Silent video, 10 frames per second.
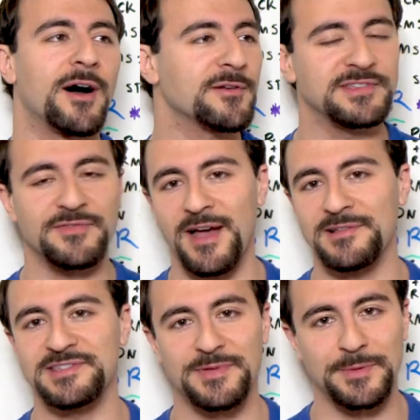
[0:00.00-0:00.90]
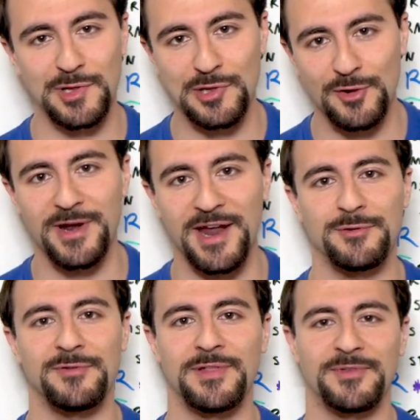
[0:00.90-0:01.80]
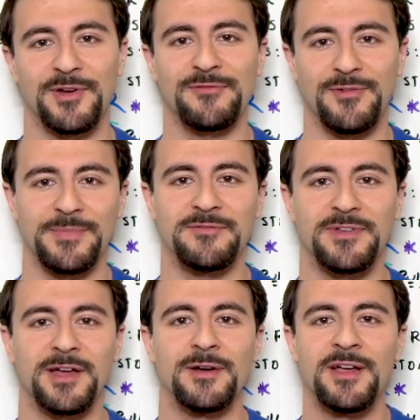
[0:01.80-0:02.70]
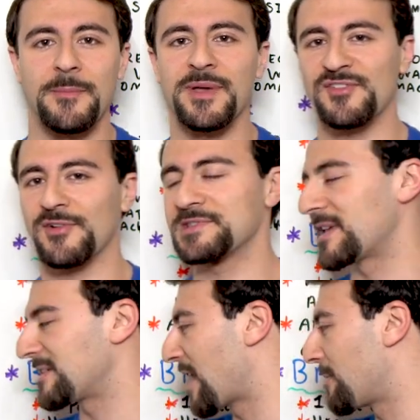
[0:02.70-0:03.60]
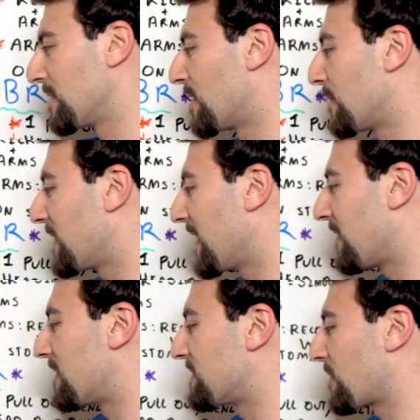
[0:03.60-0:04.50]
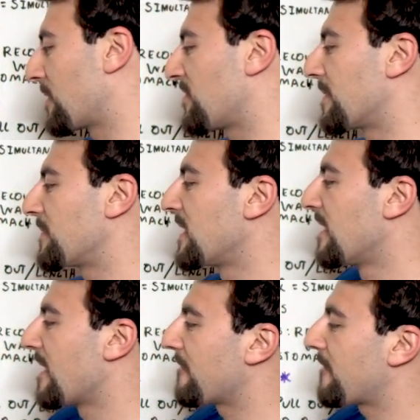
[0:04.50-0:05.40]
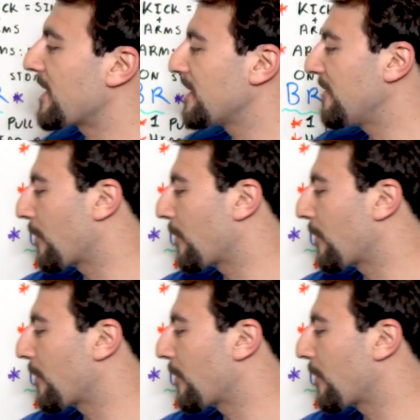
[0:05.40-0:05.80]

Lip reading: hundreds of thousands of people learn how to do a flip turn from that video. I'll make sure it's linked down below in the description. And finally,